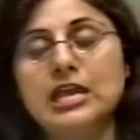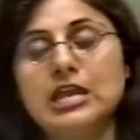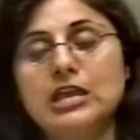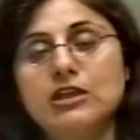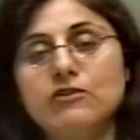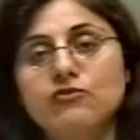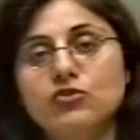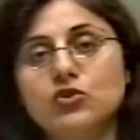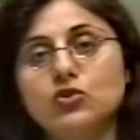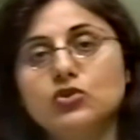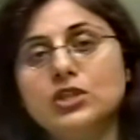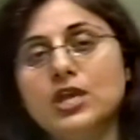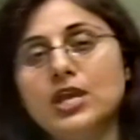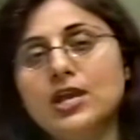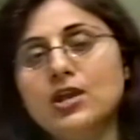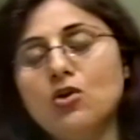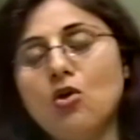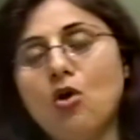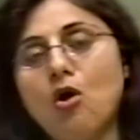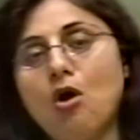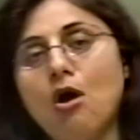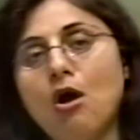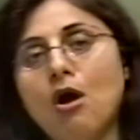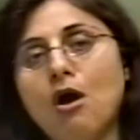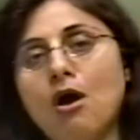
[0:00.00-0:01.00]
If you think
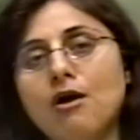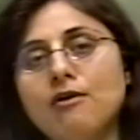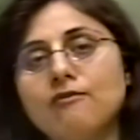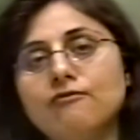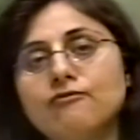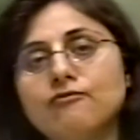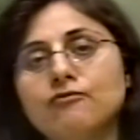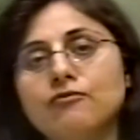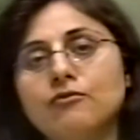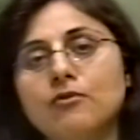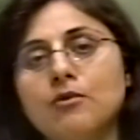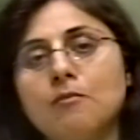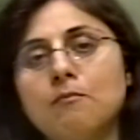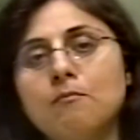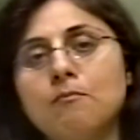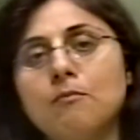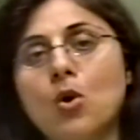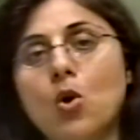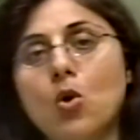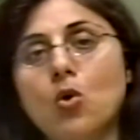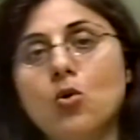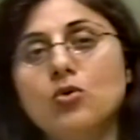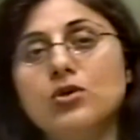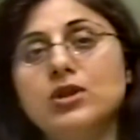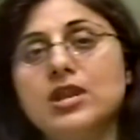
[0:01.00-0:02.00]
of
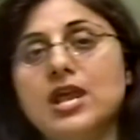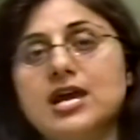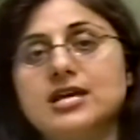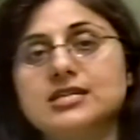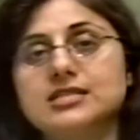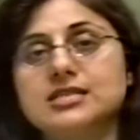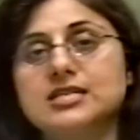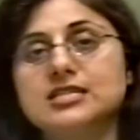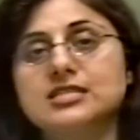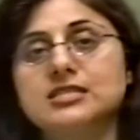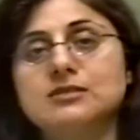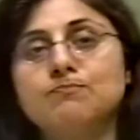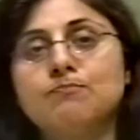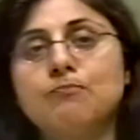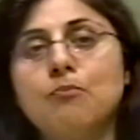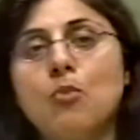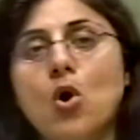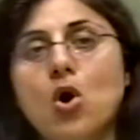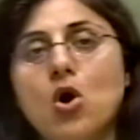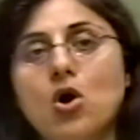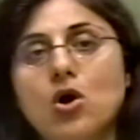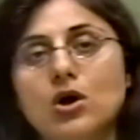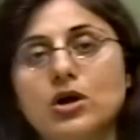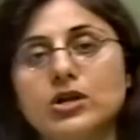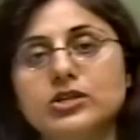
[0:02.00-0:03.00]
bone as a
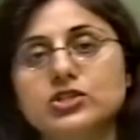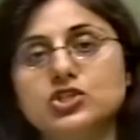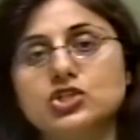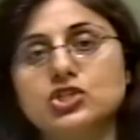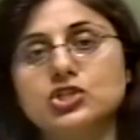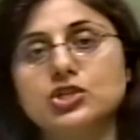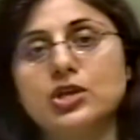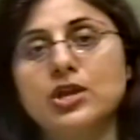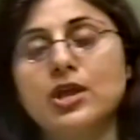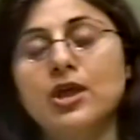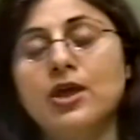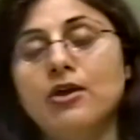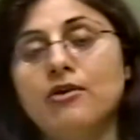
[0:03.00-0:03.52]
sponge